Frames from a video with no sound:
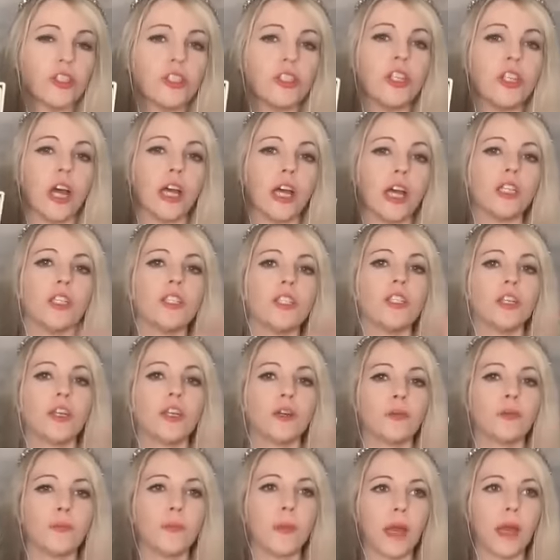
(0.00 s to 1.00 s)
does
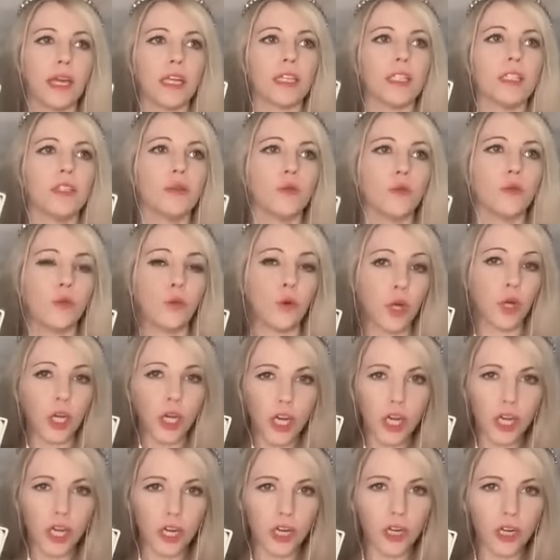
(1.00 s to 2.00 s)
their best
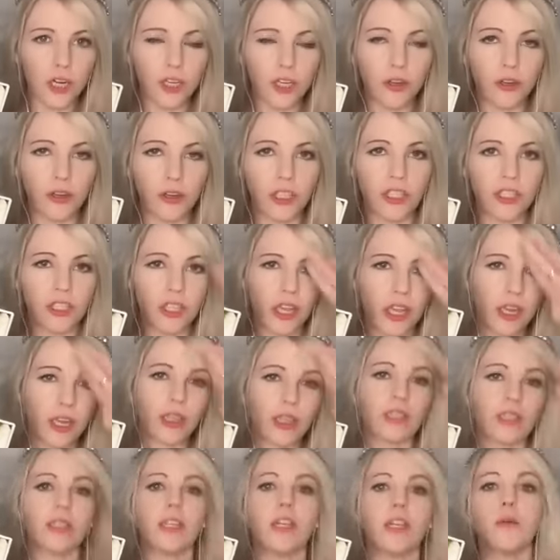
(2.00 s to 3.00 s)
work, you could say,
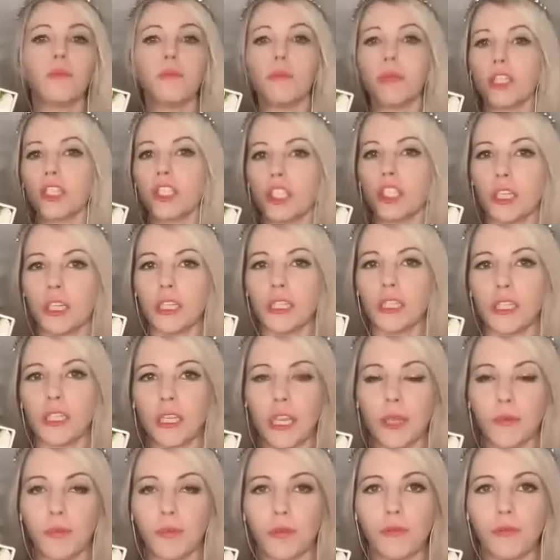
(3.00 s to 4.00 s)
because their mission is to
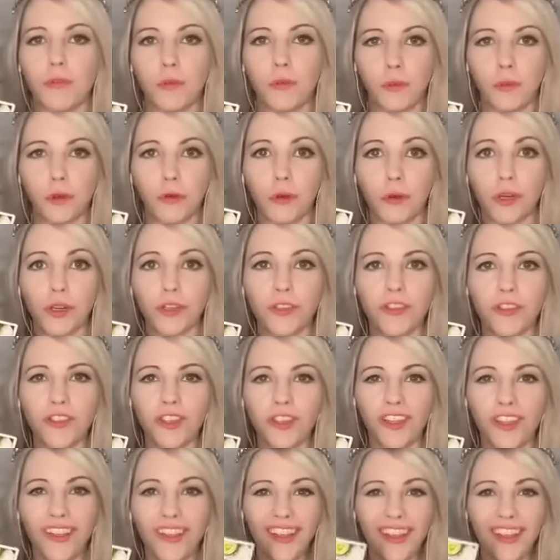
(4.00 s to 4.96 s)
keep you from yours.